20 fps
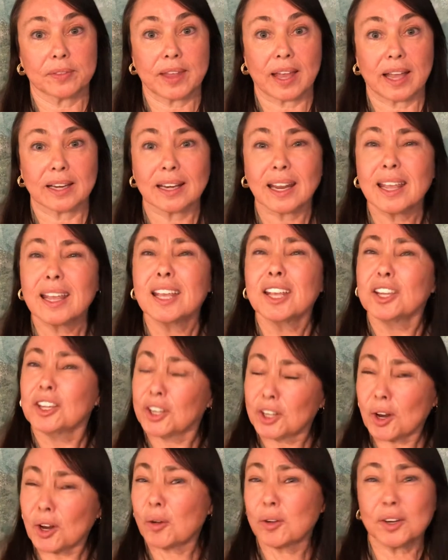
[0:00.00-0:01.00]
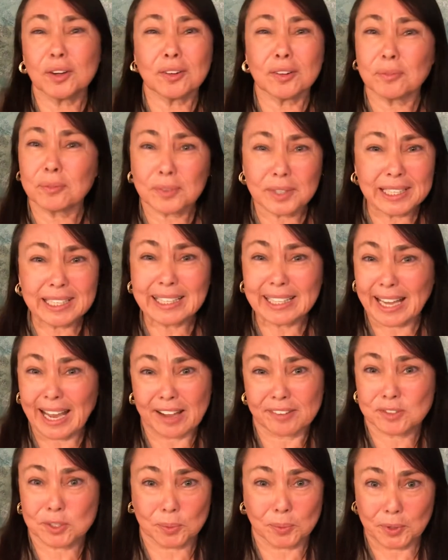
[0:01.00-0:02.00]
that. You know, you don't really
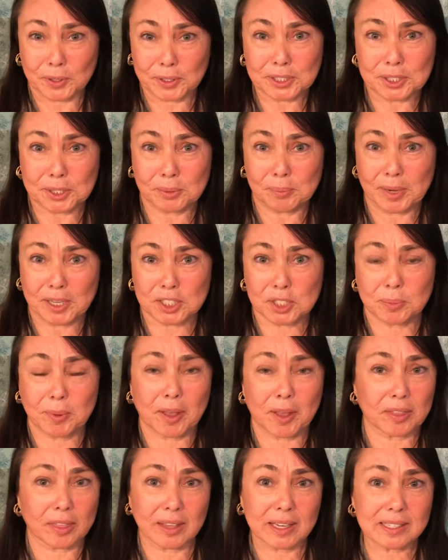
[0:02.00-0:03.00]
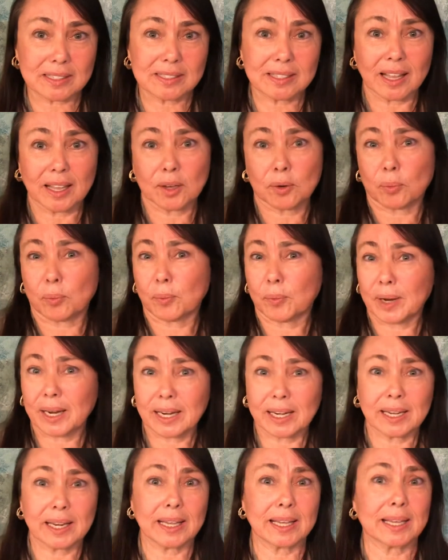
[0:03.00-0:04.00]
have to worry too much about things like
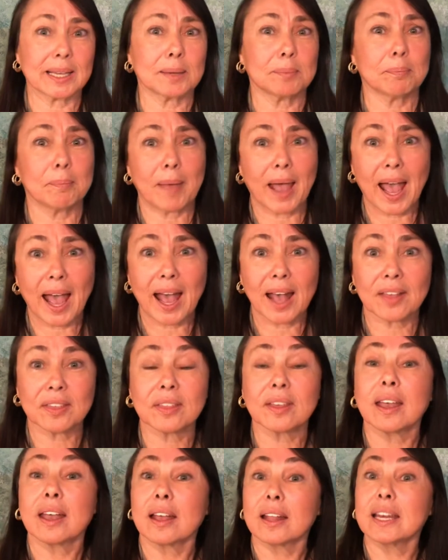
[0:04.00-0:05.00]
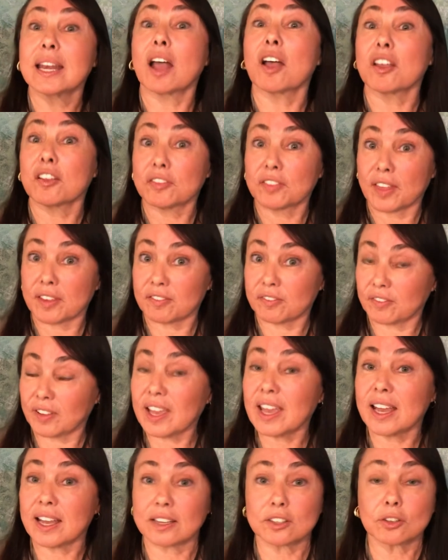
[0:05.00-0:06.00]
reading and math. Now, if they
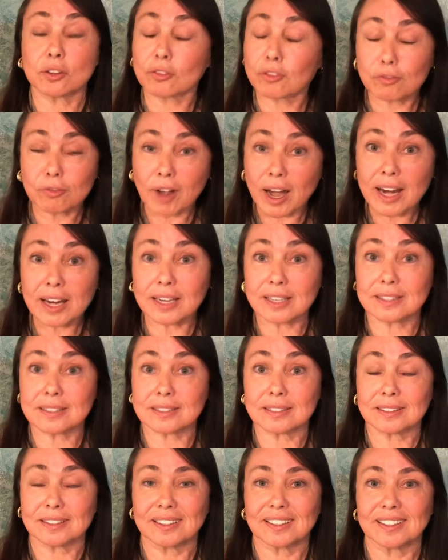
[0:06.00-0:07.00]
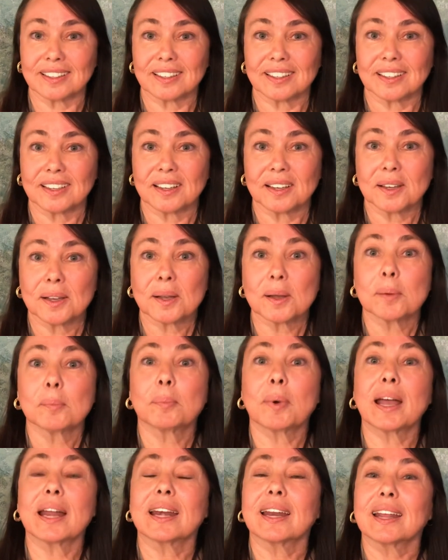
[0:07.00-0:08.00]
fit, great.
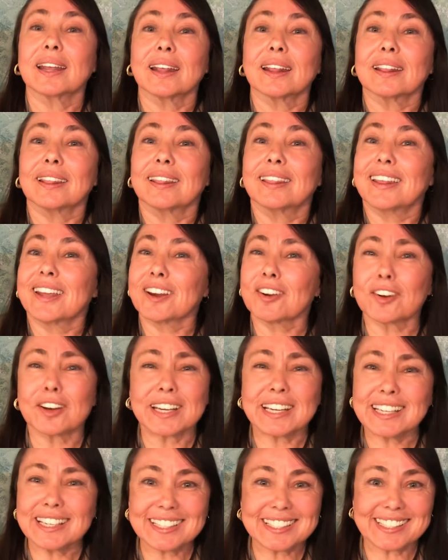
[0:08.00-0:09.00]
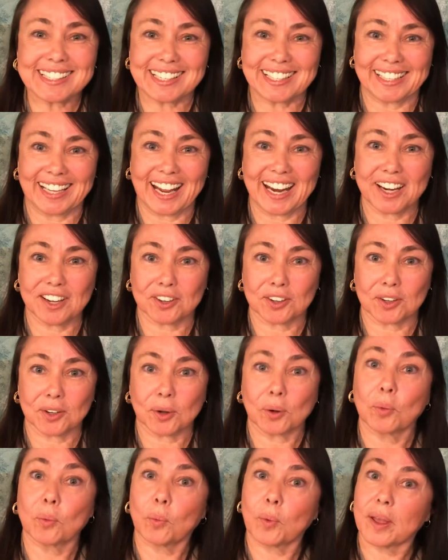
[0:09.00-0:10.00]
But they're easy later
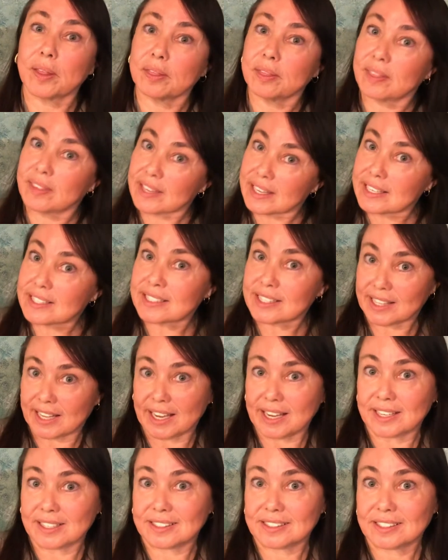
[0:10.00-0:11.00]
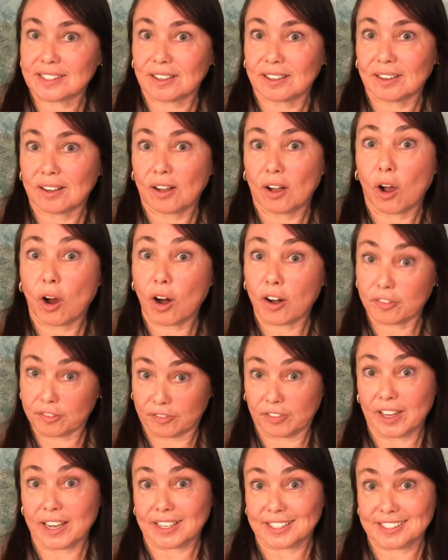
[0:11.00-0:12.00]
when these things are
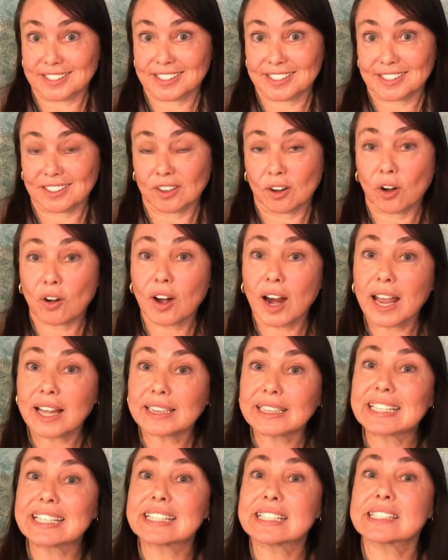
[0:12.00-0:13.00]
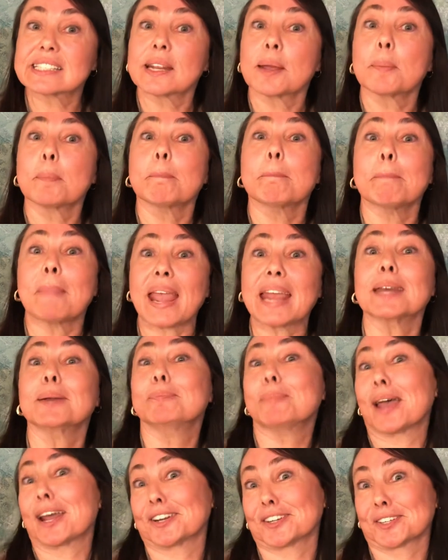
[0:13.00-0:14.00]
fixed or at least made
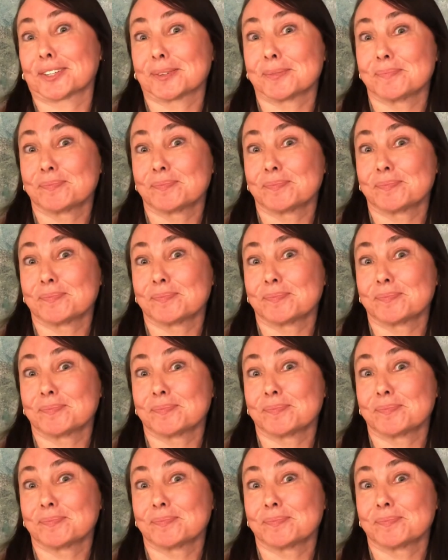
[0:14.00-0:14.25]
better.